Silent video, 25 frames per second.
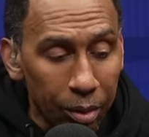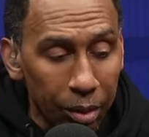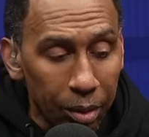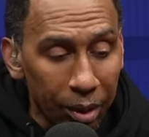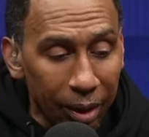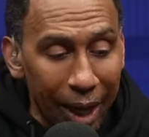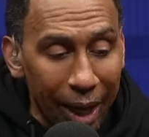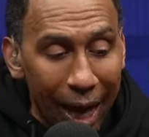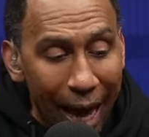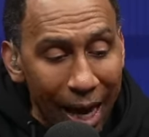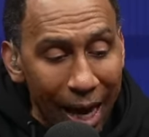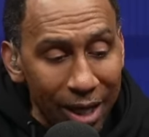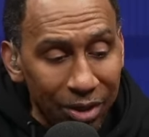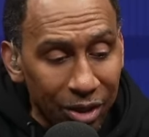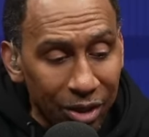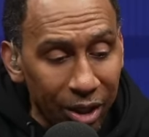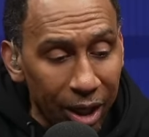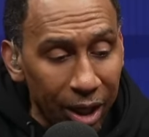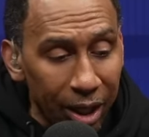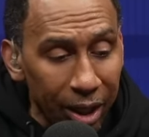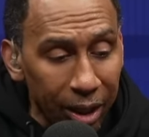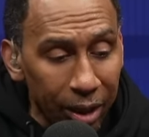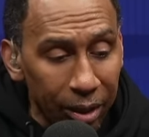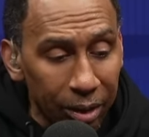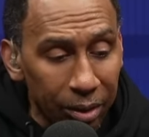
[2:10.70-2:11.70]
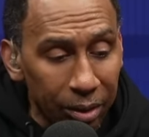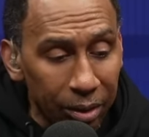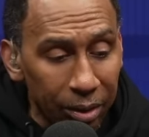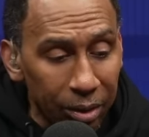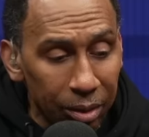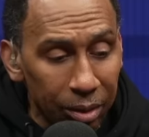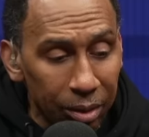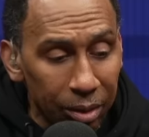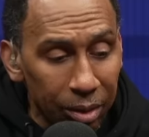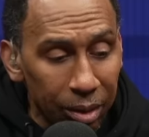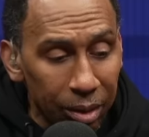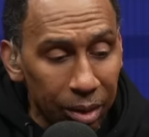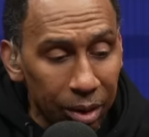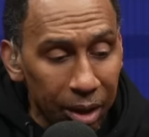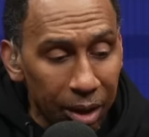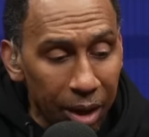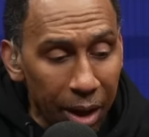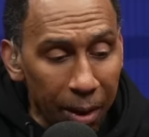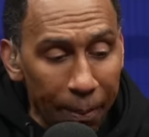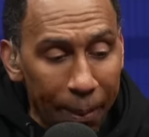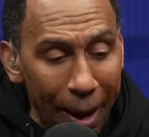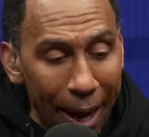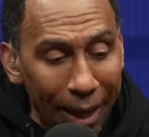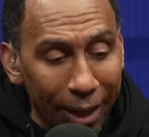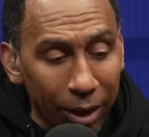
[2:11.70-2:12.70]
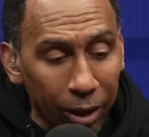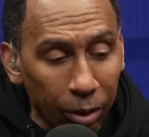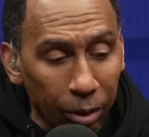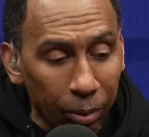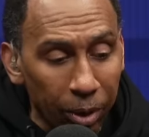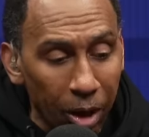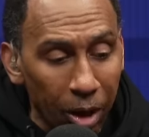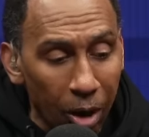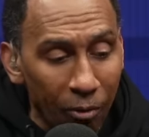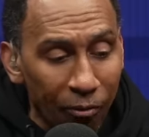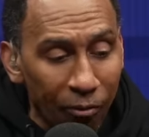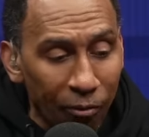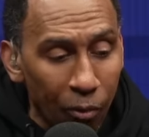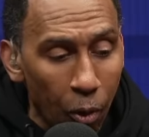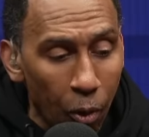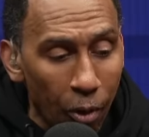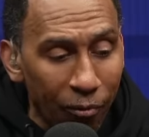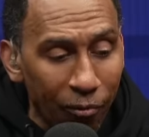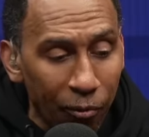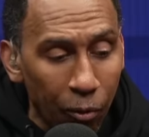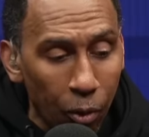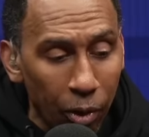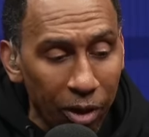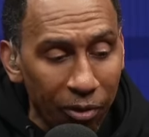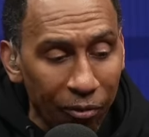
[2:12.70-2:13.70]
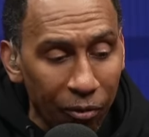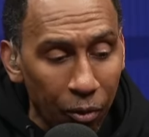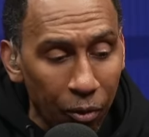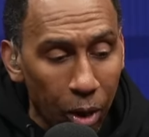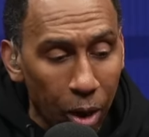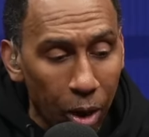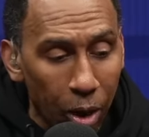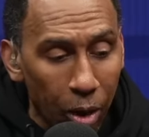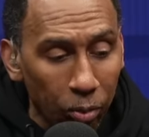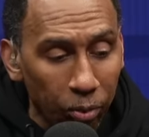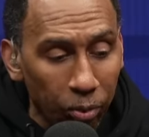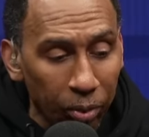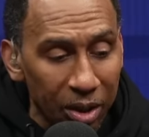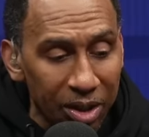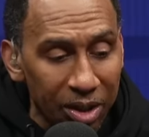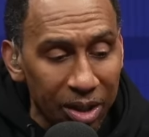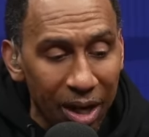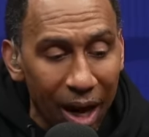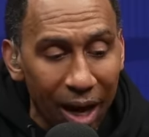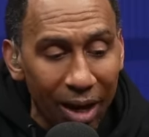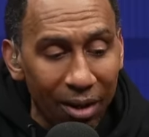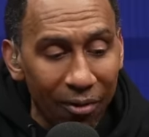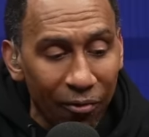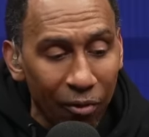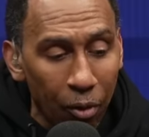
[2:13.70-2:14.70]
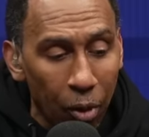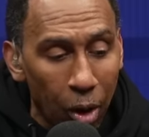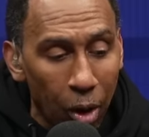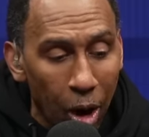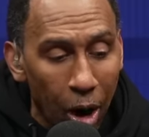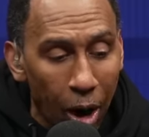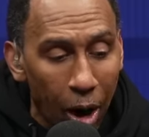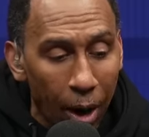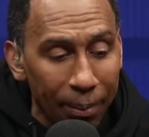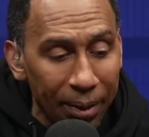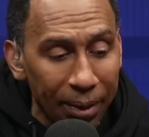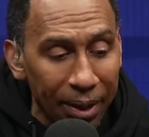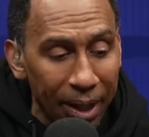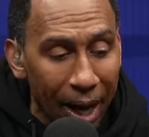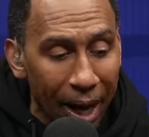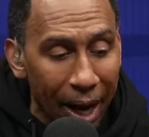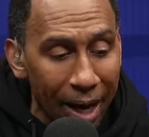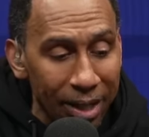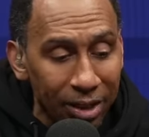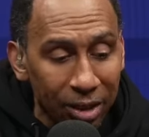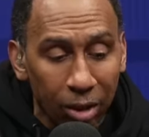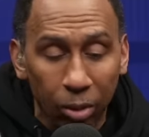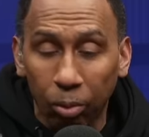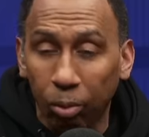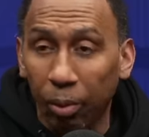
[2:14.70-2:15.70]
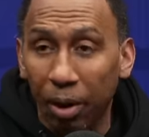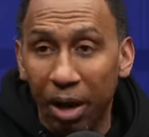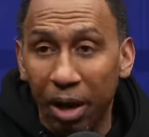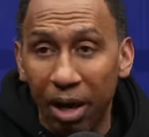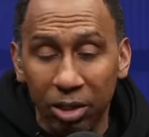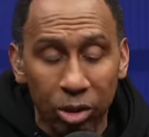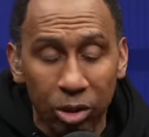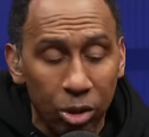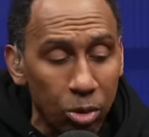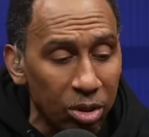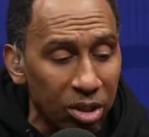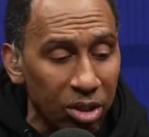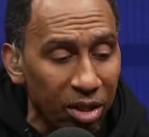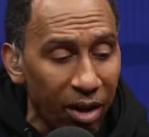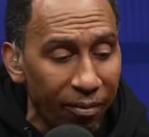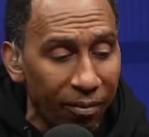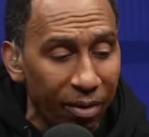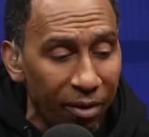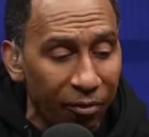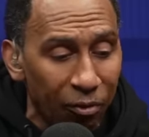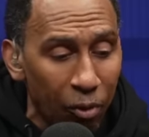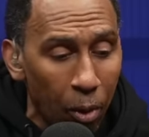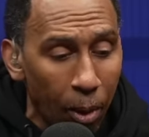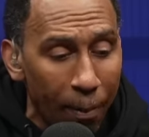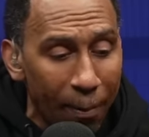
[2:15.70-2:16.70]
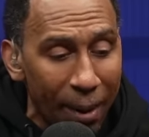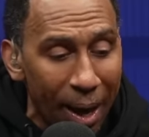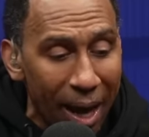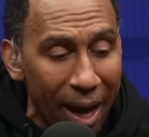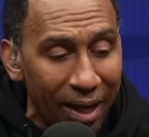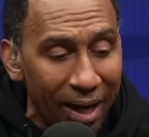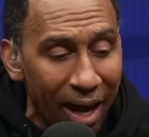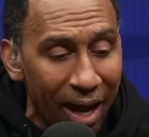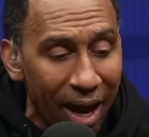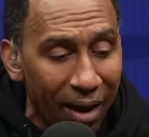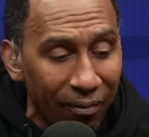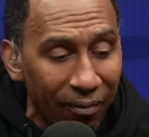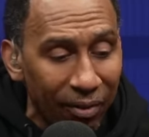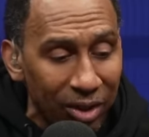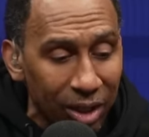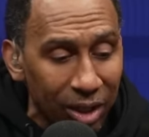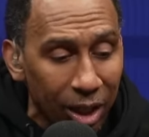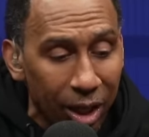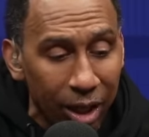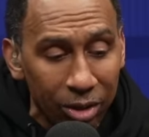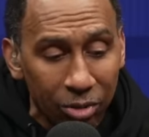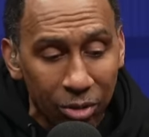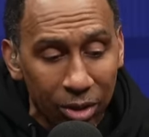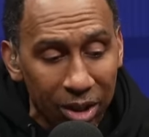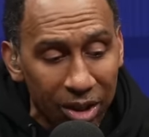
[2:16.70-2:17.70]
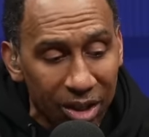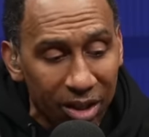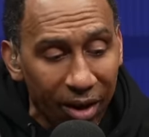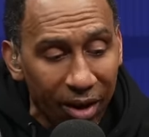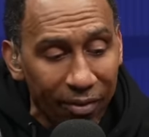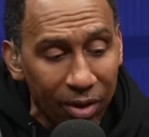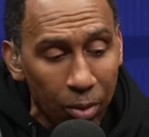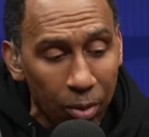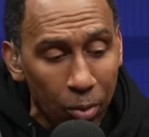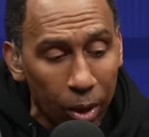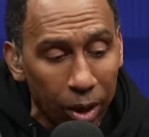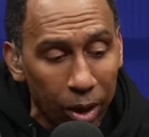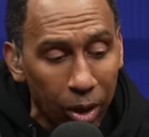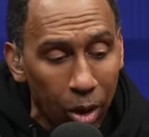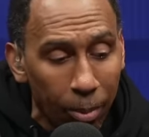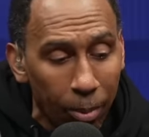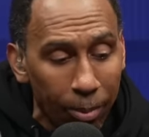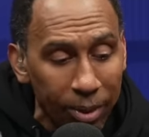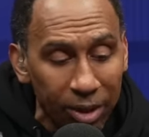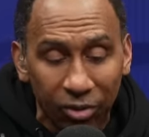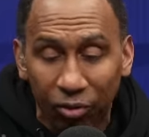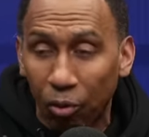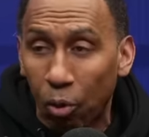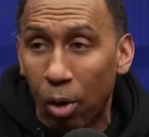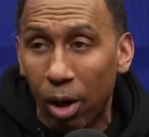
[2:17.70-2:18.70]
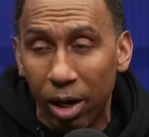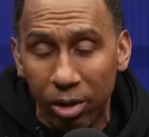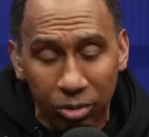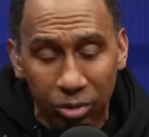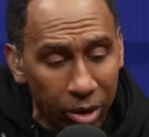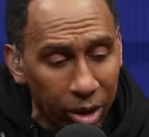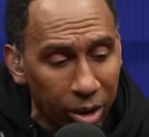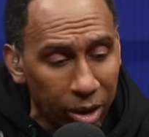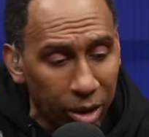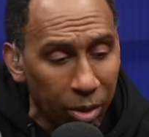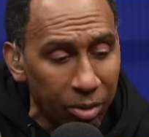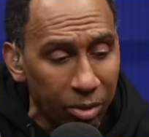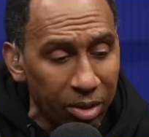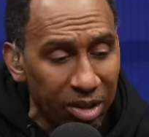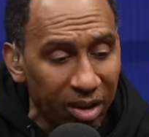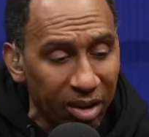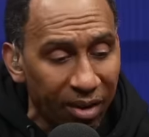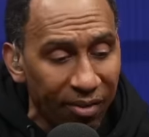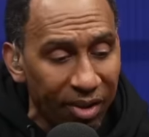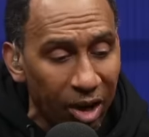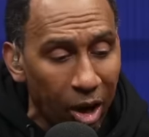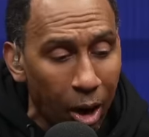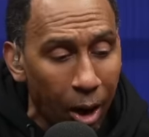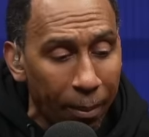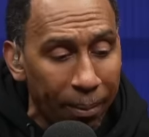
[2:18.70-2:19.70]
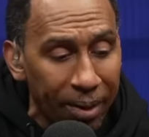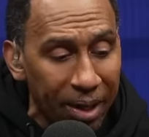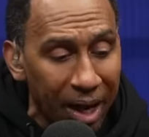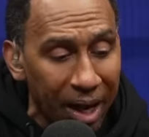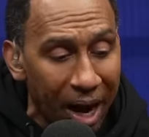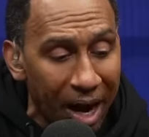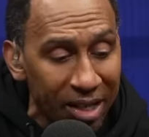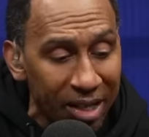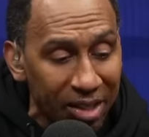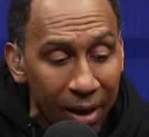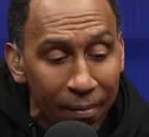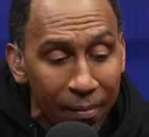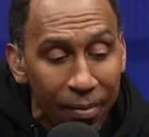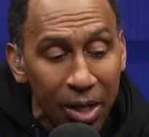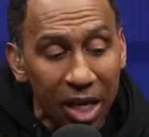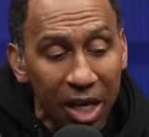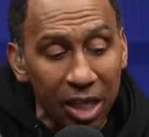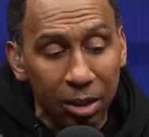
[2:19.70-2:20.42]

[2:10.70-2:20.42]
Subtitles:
Last year, he batted 304, 44 home runs, 94 RBIs, career 274 batting average, 171 homers, 437 RBIs.